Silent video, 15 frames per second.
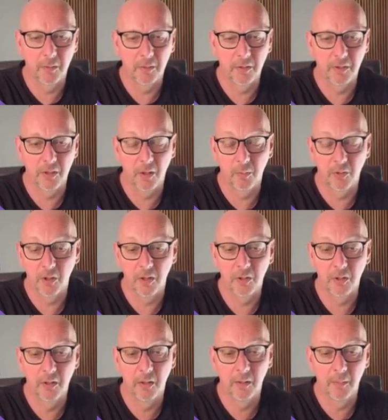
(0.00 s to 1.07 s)

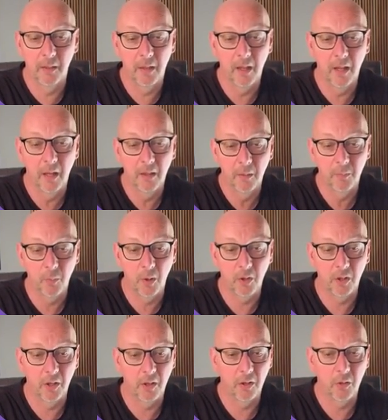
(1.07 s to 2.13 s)
subject and
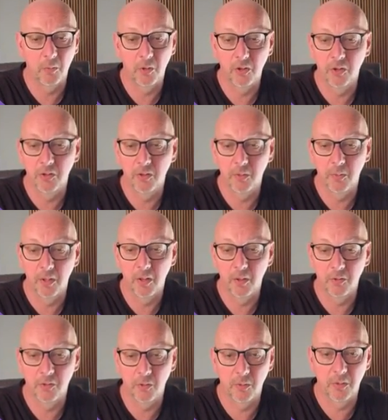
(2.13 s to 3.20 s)
body, which simply
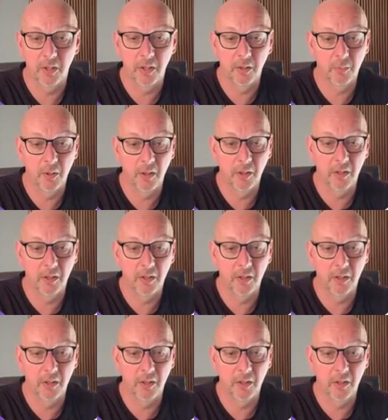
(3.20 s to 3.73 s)
come from the email.